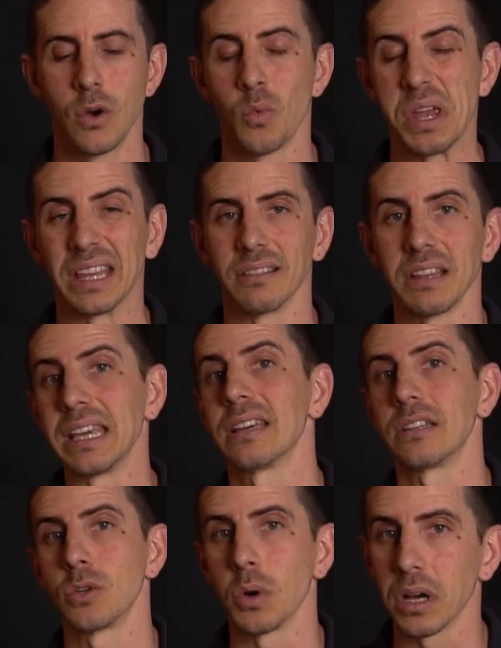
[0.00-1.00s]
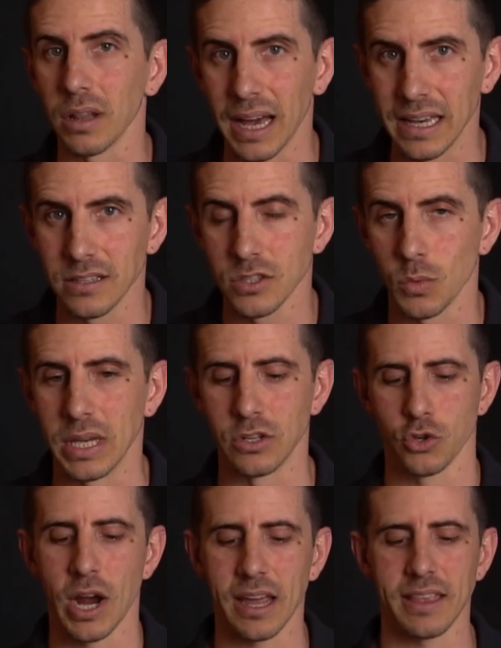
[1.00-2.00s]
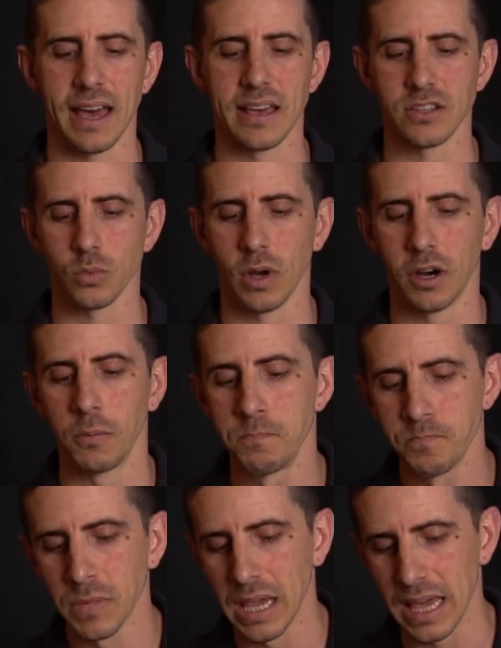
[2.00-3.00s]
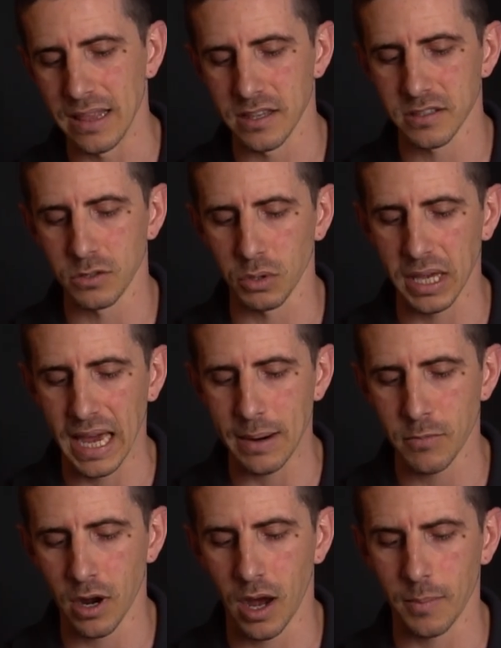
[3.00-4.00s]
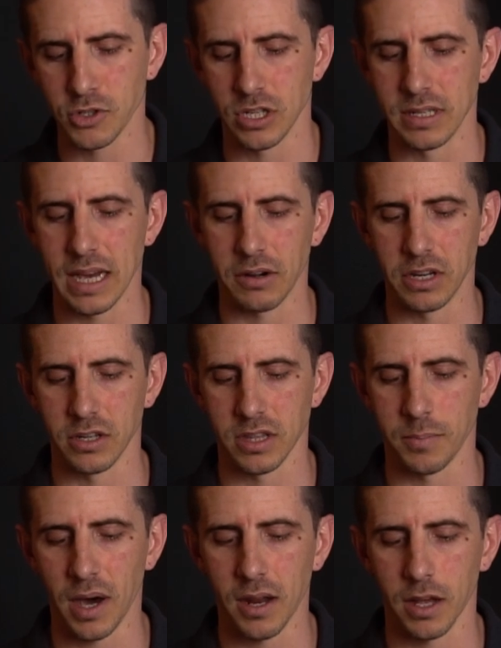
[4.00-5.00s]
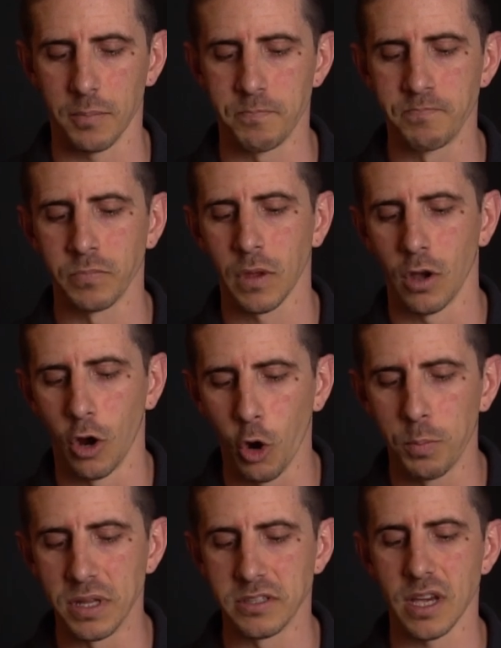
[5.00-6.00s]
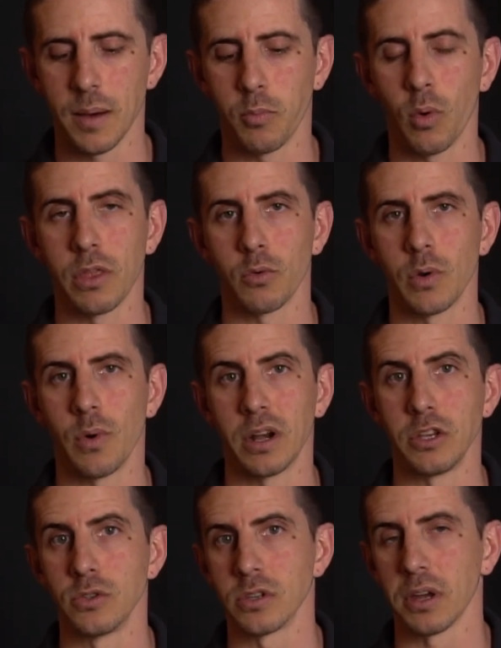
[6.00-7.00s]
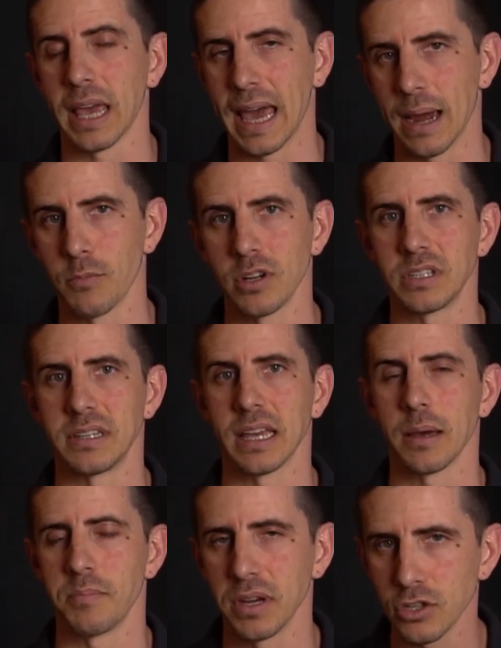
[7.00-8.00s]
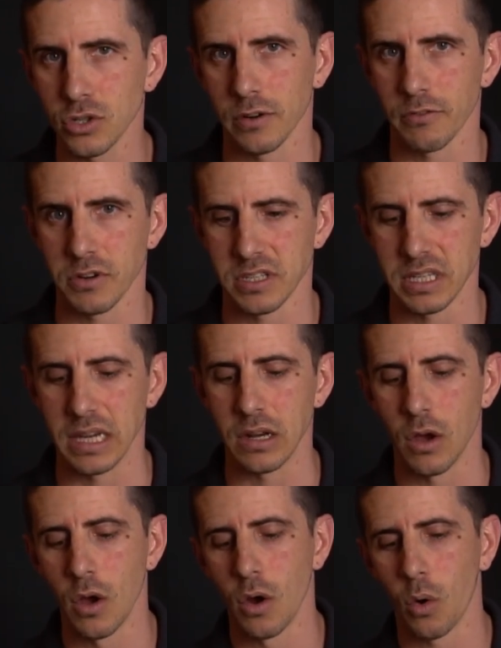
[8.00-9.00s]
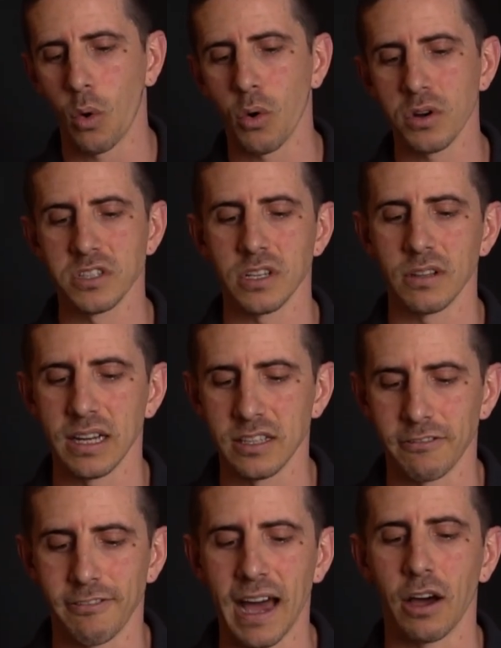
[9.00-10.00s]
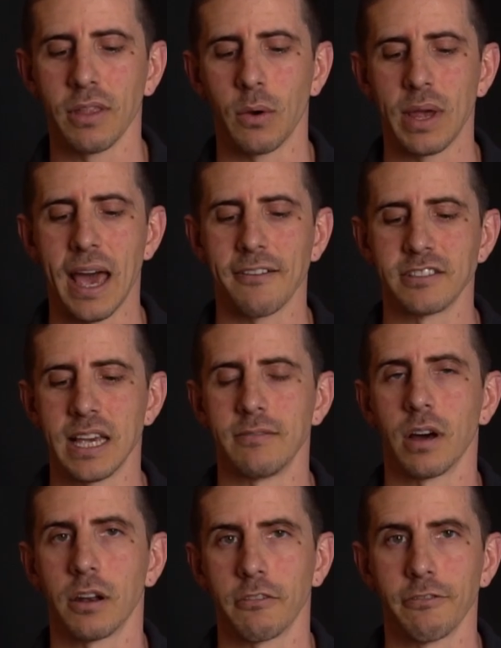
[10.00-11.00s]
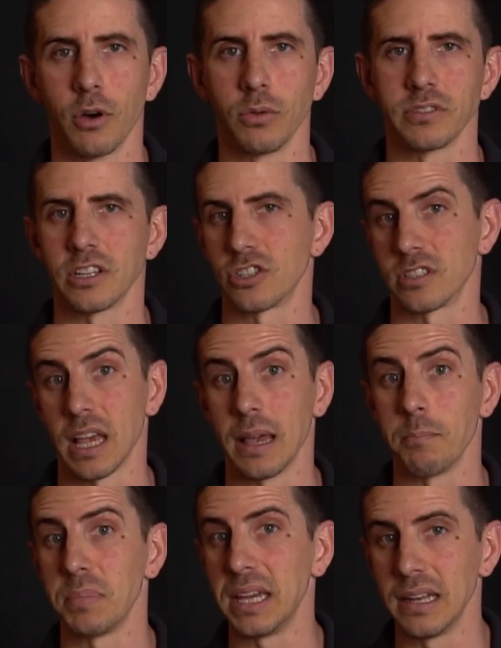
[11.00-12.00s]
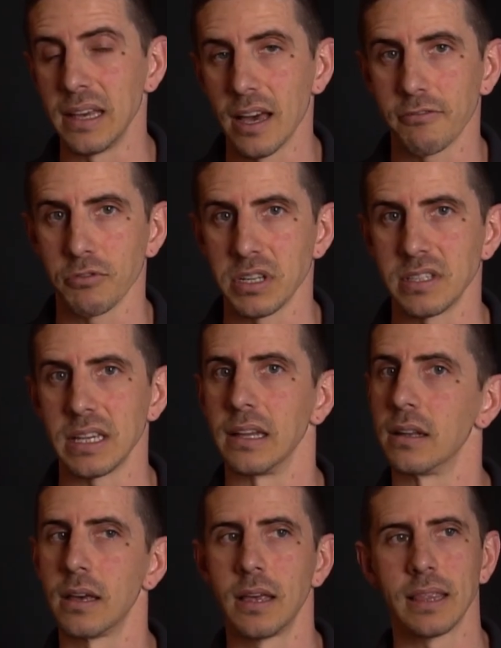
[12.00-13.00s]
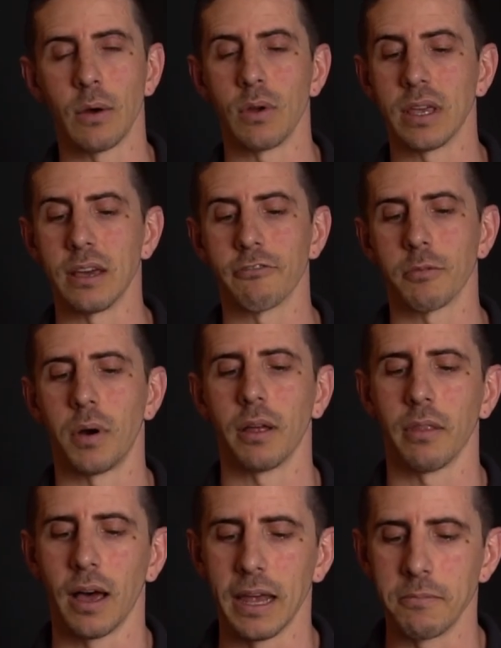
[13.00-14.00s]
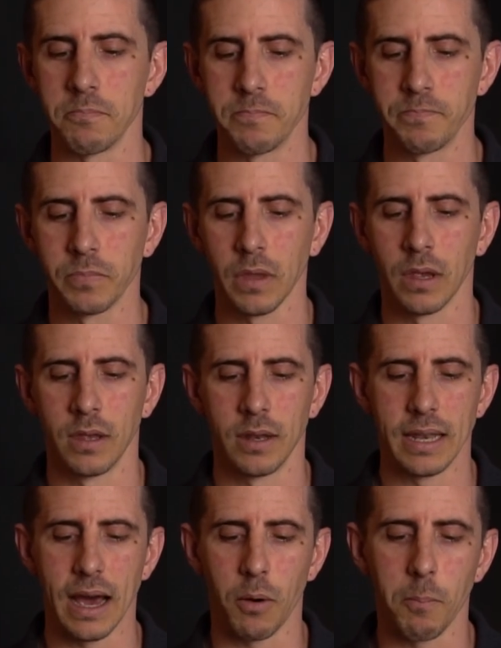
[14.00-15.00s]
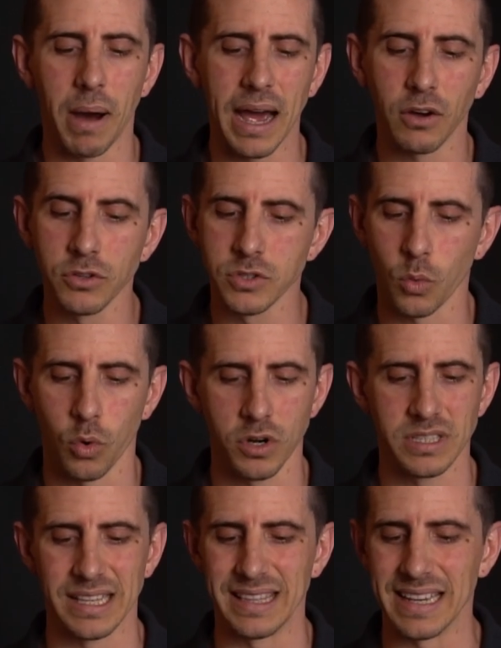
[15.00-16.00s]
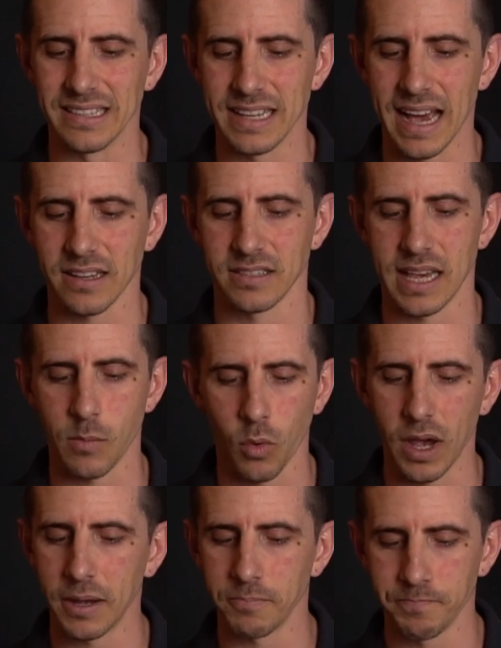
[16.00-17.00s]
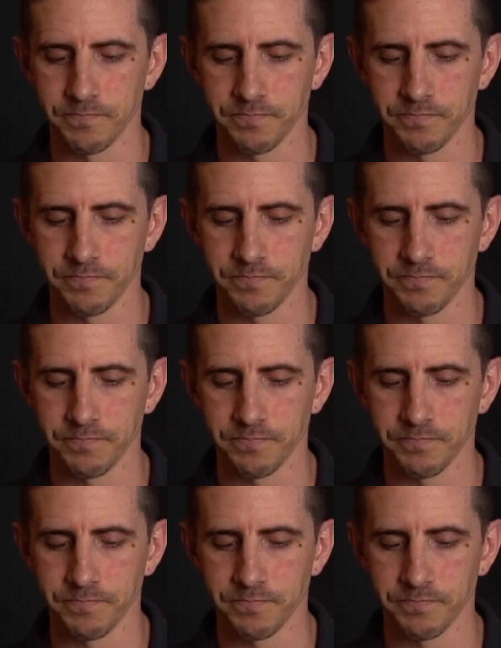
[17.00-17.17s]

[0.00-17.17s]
We can link it to a client so we can track that as well. And this little camera option down here at the bottom opens up whether we want to use our camera to take a picture of a receipt or select a file that we have saved on our phone, such as a PDF receipt that we get from online. Now, miles works in the exact same way.